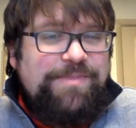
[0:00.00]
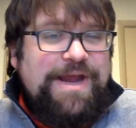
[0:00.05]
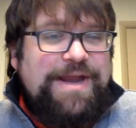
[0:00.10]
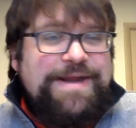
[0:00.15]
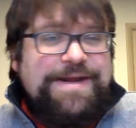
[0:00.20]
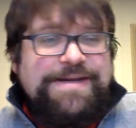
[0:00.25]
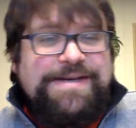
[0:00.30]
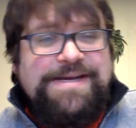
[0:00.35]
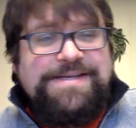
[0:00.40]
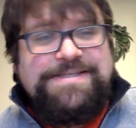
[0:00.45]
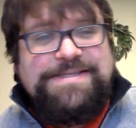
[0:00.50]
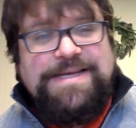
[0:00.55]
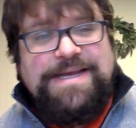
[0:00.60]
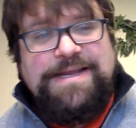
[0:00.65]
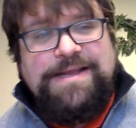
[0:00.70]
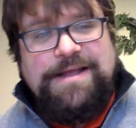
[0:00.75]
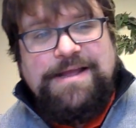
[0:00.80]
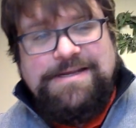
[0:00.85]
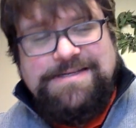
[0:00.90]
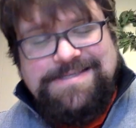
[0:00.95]
but he does
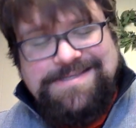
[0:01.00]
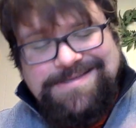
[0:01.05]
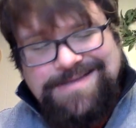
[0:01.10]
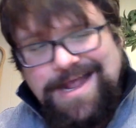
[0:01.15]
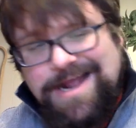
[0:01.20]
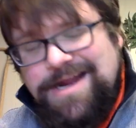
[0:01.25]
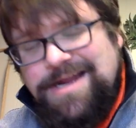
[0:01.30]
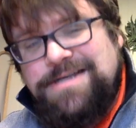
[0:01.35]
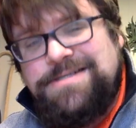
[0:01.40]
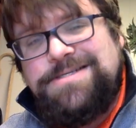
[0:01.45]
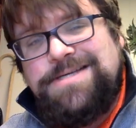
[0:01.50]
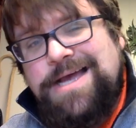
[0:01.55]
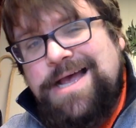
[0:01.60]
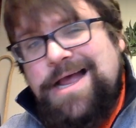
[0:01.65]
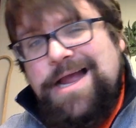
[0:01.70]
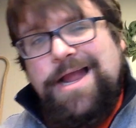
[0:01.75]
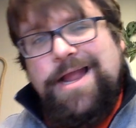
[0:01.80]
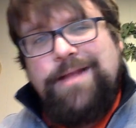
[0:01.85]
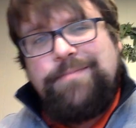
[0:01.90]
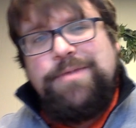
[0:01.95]
it a second
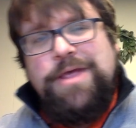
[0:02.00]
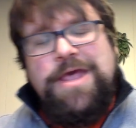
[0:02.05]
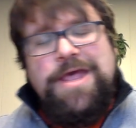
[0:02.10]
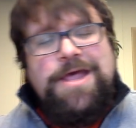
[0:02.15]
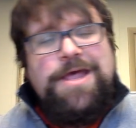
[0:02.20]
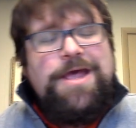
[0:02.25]
time.